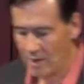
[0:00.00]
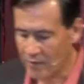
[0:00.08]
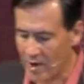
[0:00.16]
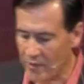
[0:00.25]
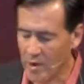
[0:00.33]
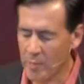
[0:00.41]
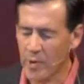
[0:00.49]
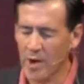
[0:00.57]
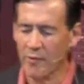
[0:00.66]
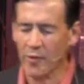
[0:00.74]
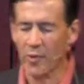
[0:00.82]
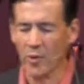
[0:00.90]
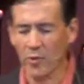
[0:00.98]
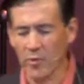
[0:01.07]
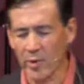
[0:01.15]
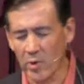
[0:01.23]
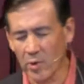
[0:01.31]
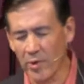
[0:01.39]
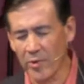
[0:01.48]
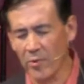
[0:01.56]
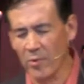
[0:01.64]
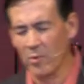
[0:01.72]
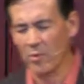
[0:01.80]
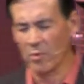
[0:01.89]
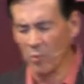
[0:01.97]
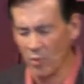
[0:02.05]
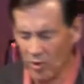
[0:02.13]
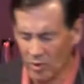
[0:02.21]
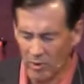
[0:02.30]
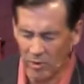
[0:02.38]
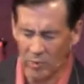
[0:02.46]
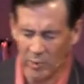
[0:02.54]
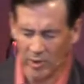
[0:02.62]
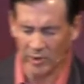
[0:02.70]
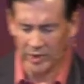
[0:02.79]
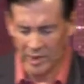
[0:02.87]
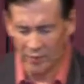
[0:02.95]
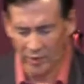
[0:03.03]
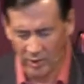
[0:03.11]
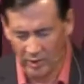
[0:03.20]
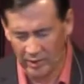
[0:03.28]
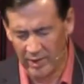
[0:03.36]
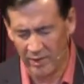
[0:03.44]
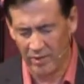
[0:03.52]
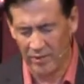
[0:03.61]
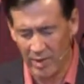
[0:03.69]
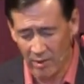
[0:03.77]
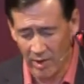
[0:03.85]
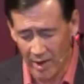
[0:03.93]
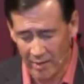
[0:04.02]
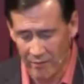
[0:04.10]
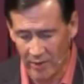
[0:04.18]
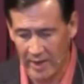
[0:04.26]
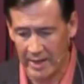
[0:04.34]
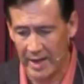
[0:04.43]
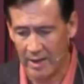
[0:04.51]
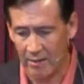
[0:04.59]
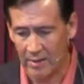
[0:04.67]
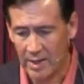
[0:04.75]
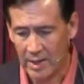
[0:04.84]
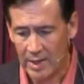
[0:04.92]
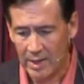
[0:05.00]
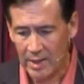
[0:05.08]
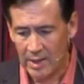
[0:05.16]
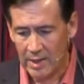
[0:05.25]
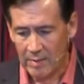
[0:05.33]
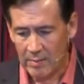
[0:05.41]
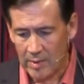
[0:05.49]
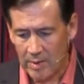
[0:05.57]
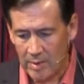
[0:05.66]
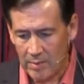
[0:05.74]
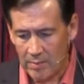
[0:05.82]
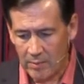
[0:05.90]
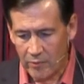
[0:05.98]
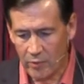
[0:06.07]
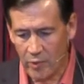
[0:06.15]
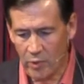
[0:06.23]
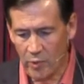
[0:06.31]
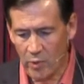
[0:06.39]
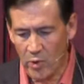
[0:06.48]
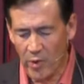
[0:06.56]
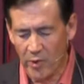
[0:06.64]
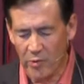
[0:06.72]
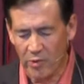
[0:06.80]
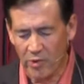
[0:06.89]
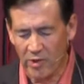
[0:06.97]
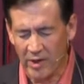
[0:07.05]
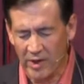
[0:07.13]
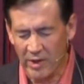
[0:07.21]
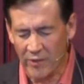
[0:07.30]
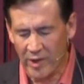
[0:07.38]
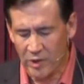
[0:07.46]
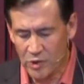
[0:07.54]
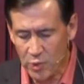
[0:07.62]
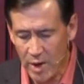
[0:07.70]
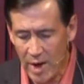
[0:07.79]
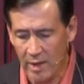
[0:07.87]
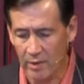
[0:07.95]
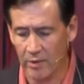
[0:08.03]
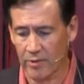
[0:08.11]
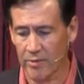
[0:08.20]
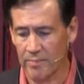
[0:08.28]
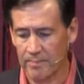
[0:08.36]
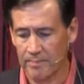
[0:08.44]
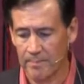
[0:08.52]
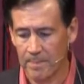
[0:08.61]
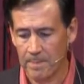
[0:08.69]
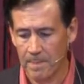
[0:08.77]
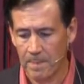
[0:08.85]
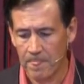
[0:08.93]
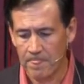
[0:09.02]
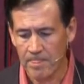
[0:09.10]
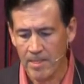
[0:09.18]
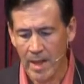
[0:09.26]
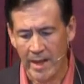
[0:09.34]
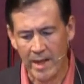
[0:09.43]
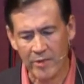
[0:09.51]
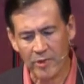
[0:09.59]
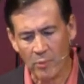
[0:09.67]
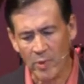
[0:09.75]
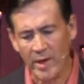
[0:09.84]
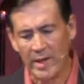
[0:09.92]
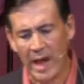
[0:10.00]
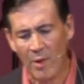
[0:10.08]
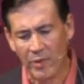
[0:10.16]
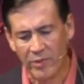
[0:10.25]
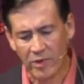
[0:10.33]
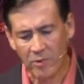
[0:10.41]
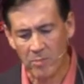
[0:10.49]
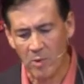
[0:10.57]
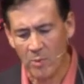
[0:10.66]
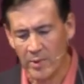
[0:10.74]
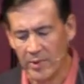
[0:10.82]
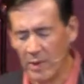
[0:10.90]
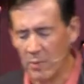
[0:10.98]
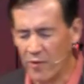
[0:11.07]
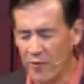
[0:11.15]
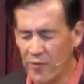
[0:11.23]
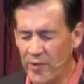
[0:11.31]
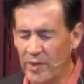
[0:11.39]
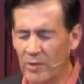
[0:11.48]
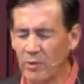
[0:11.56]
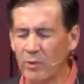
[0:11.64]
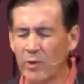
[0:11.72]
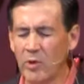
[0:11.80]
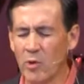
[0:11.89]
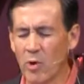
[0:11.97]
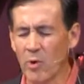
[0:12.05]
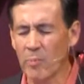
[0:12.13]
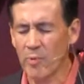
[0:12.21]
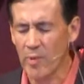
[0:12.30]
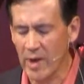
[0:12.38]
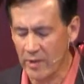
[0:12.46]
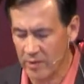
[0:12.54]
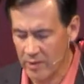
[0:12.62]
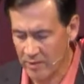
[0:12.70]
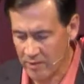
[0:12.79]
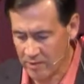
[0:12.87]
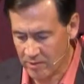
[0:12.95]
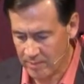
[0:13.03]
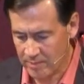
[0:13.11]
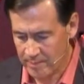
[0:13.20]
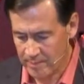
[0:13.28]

Father, I pray for those who are going through some real, real difficulties in their life right now, for those who are going through significant trials I ask that right now, at this moment, they would feel your presence.